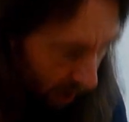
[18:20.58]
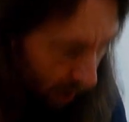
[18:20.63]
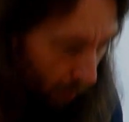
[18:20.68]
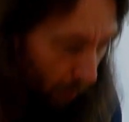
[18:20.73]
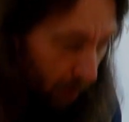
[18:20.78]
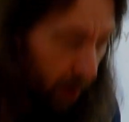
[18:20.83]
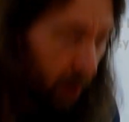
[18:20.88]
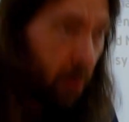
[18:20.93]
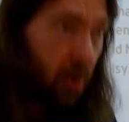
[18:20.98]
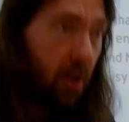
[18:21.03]

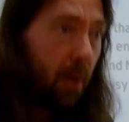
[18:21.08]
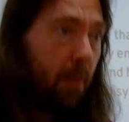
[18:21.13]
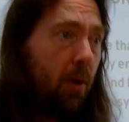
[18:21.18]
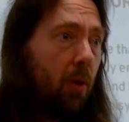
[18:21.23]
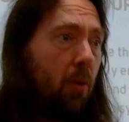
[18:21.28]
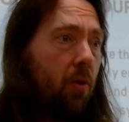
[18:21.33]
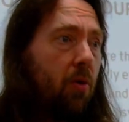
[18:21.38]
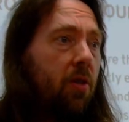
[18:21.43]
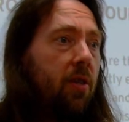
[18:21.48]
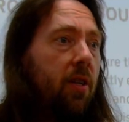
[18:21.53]
We use something
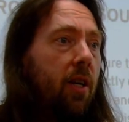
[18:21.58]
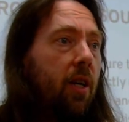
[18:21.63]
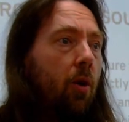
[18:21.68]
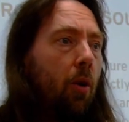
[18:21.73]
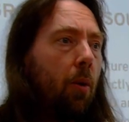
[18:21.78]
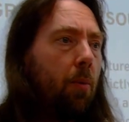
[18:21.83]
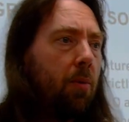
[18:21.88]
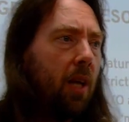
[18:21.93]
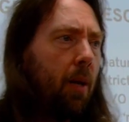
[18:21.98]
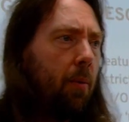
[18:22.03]
called
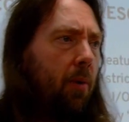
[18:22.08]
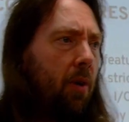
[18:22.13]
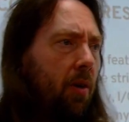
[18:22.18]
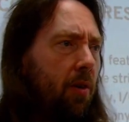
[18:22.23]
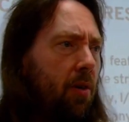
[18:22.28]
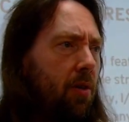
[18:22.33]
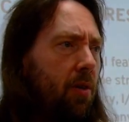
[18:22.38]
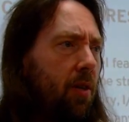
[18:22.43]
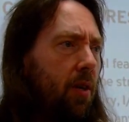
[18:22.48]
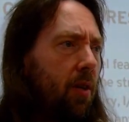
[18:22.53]
Cgroups. Anyone heard
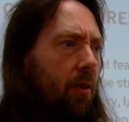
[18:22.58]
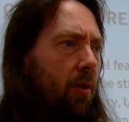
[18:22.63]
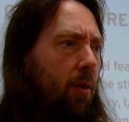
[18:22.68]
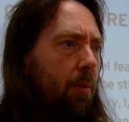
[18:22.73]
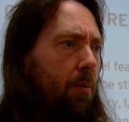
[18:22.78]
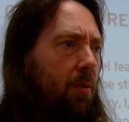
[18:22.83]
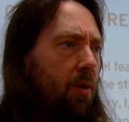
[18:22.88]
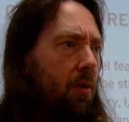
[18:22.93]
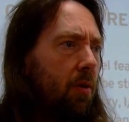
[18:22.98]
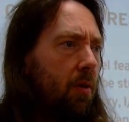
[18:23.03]
of
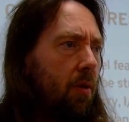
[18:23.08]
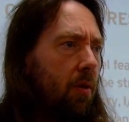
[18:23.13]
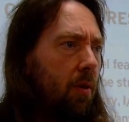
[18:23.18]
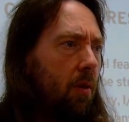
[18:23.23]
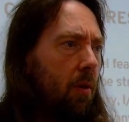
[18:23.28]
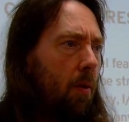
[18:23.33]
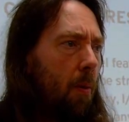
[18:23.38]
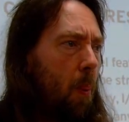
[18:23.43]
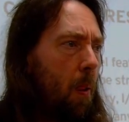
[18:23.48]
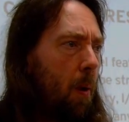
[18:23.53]
Cgroups?
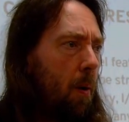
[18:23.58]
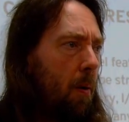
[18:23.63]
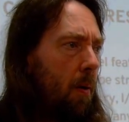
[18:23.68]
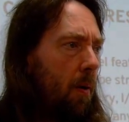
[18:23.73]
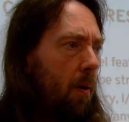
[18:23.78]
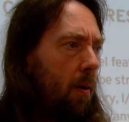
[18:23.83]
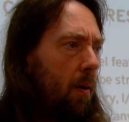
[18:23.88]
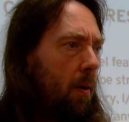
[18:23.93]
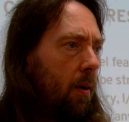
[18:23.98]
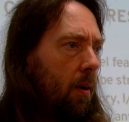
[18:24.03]

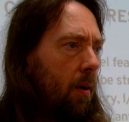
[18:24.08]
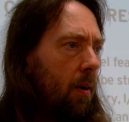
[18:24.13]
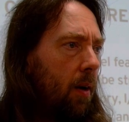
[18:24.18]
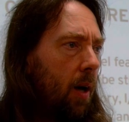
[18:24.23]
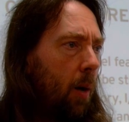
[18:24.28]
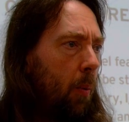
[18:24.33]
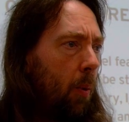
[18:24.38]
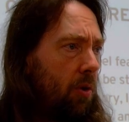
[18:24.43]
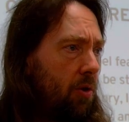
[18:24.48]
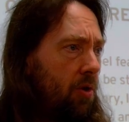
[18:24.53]

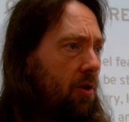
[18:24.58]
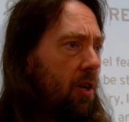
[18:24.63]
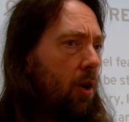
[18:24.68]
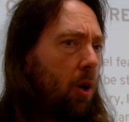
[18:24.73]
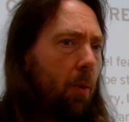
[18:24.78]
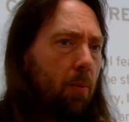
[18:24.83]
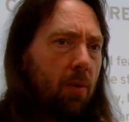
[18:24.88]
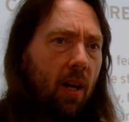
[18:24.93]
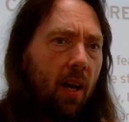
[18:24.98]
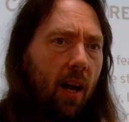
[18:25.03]
And what
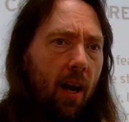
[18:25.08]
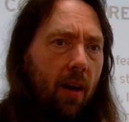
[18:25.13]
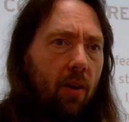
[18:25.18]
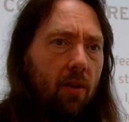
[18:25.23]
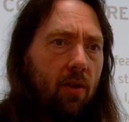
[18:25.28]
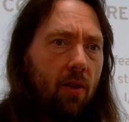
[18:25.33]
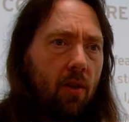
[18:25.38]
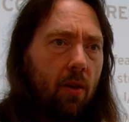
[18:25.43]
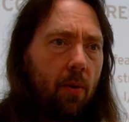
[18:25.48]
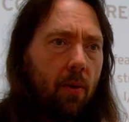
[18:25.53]
Cgroups allow you
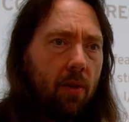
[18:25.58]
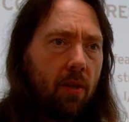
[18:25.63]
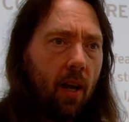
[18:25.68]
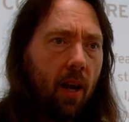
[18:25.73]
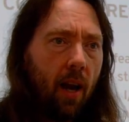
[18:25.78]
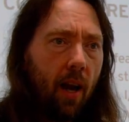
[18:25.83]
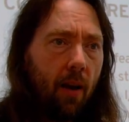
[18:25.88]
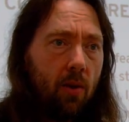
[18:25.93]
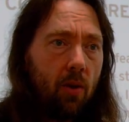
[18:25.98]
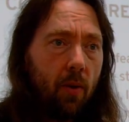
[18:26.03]
to do is they
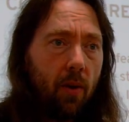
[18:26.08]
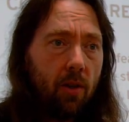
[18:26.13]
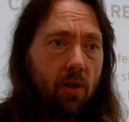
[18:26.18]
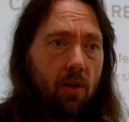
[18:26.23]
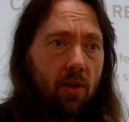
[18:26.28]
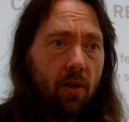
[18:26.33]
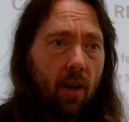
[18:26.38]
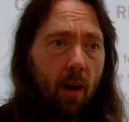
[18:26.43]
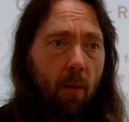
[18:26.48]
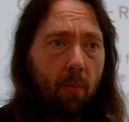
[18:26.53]
allow you to actually
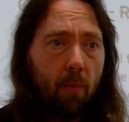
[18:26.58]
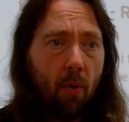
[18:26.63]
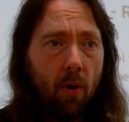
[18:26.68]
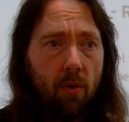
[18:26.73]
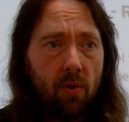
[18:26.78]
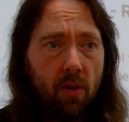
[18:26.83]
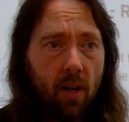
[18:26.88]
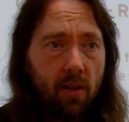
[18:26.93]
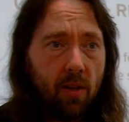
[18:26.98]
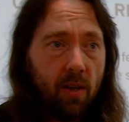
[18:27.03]
set up
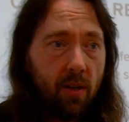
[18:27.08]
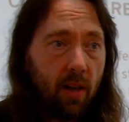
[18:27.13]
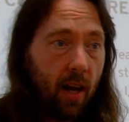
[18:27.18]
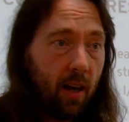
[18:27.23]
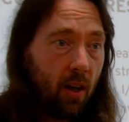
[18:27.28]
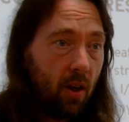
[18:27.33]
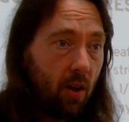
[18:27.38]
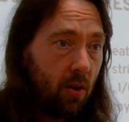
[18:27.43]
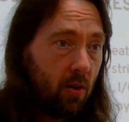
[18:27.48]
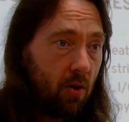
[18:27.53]
processes
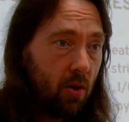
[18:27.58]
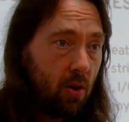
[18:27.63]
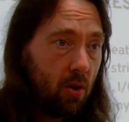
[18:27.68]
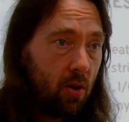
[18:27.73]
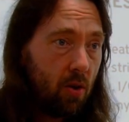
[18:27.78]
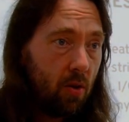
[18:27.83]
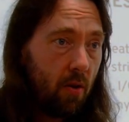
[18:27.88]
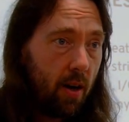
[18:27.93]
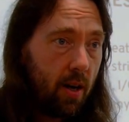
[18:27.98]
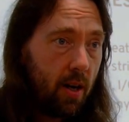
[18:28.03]
and
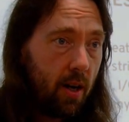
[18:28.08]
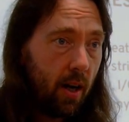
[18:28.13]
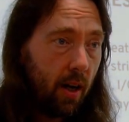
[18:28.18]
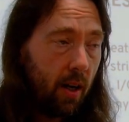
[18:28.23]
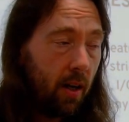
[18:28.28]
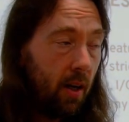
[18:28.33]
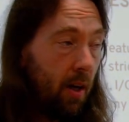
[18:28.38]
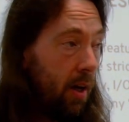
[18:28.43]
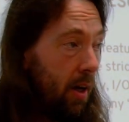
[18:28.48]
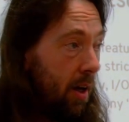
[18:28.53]
constrain it
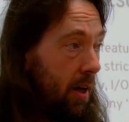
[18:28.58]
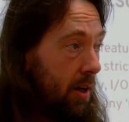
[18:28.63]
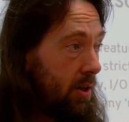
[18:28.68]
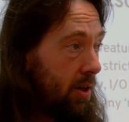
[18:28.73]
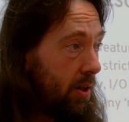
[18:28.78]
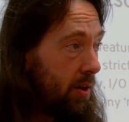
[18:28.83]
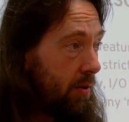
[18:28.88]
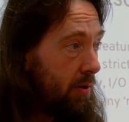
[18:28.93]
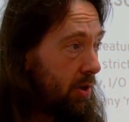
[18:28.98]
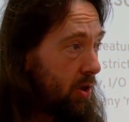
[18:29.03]

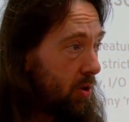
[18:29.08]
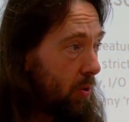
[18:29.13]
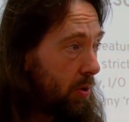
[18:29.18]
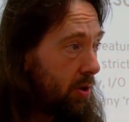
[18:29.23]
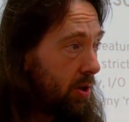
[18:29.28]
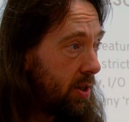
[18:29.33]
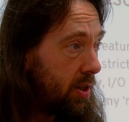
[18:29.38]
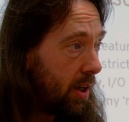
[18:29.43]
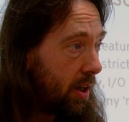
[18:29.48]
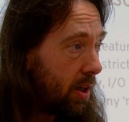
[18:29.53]
to the
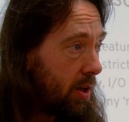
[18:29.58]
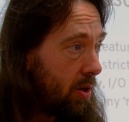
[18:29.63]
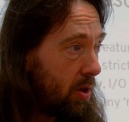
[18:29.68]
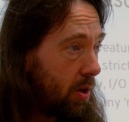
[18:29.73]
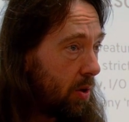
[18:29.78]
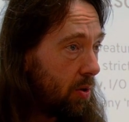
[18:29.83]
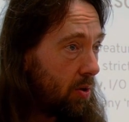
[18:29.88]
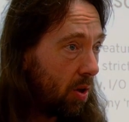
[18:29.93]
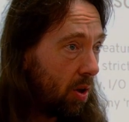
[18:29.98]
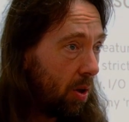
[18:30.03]
resources it can
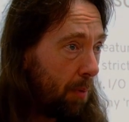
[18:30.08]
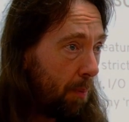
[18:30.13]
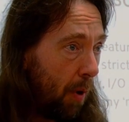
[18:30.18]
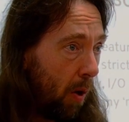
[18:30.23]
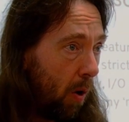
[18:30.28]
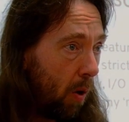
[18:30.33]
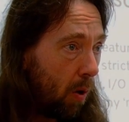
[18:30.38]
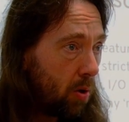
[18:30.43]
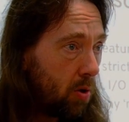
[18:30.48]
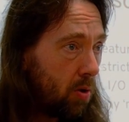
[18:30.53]
use on the
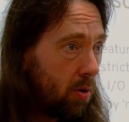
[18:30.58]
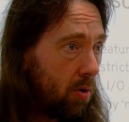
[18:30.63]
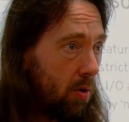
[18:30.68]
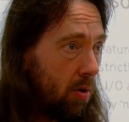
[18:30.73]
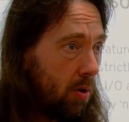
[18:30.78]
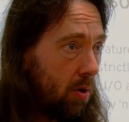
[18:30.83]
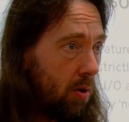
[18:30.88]
box.